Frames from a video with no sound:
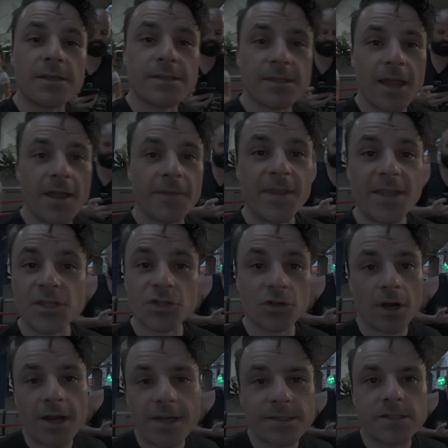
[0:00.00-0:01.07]
us that these
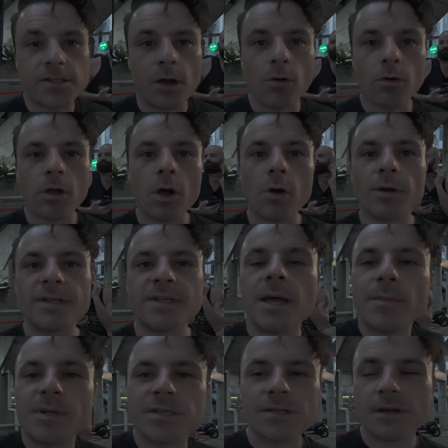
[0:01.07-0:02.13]
trains don't go to
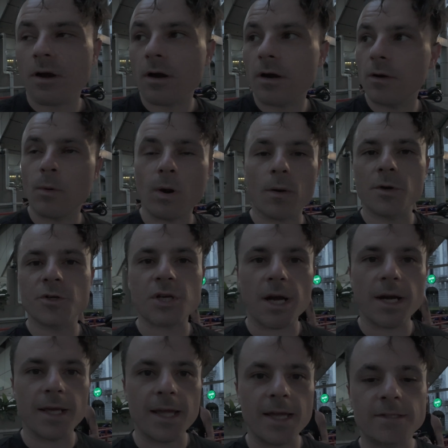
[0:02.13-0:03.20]
Damansara, where we're
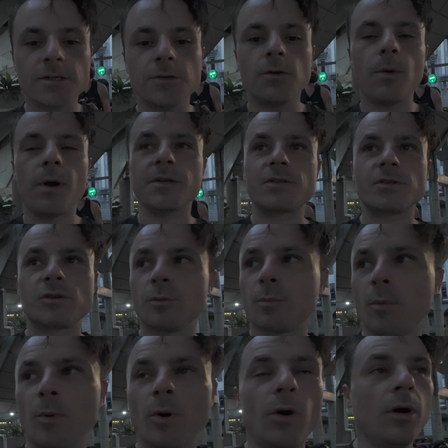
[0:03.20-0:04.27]
trying to get to watch the
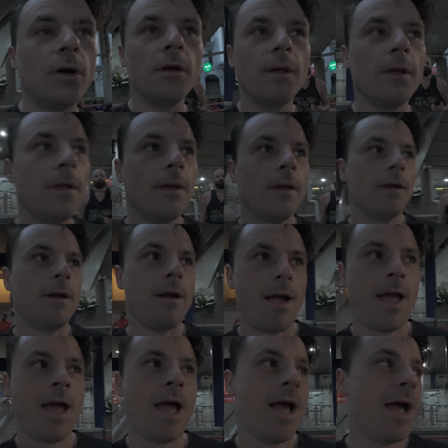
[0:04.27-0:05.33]
Super Bowl.
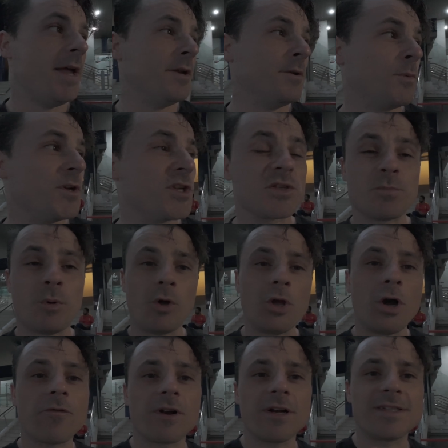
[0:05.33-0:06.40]
And we just
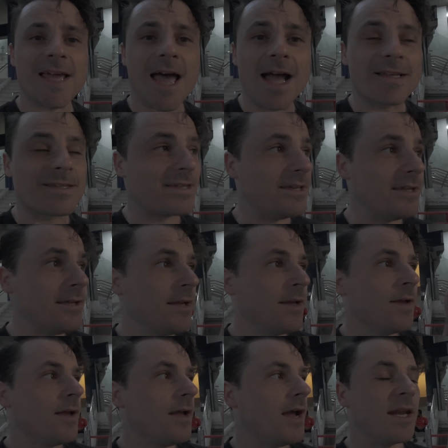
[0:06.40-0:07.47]
pulled over a taxi,
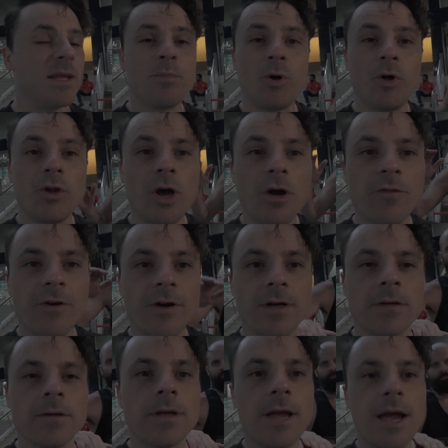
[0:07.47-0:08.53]
and he pulled over,
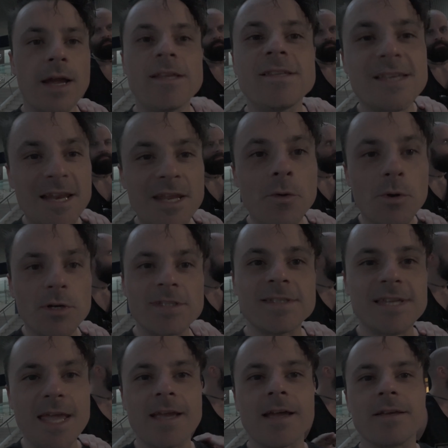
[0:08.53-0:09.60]
and he said he
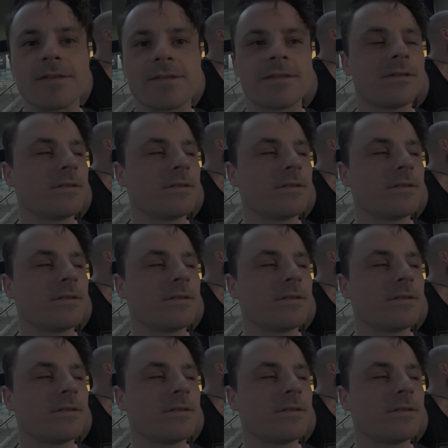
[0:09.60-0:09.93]
wouldn't take us.